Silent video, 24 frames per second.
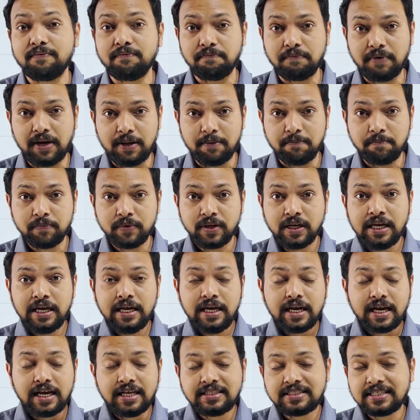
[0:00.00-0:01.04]
Well,
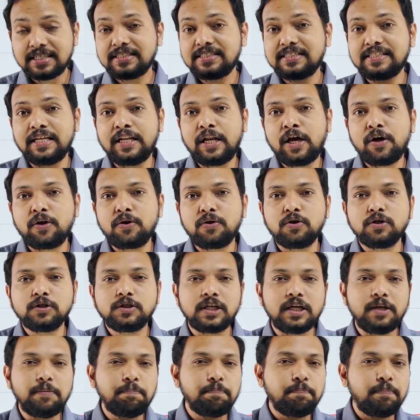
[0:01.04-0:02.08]
in such scenarios,
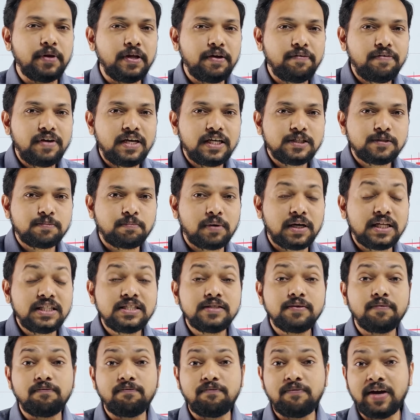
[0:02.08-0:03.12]
in previous months,
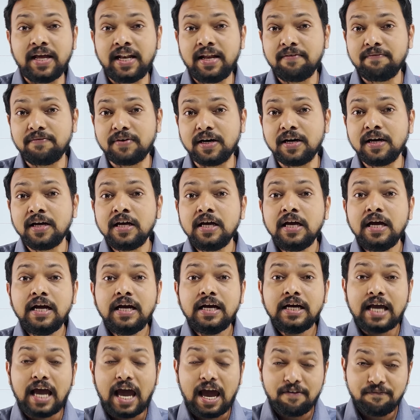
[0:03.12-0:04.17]
whenever
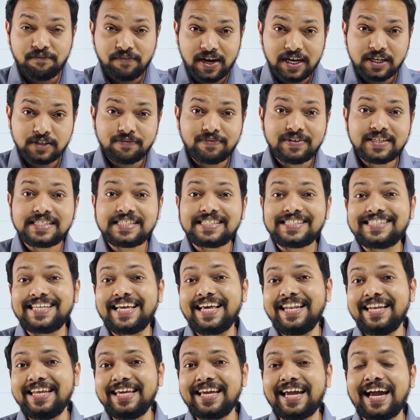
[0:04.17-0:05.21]
FIs were
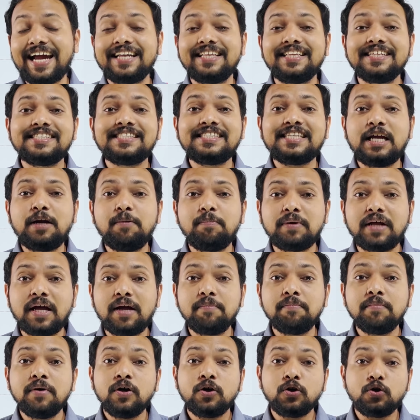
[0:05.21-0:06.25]
selling, at the same
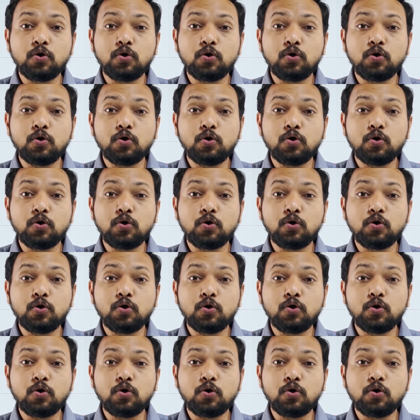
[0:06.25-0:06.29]
time,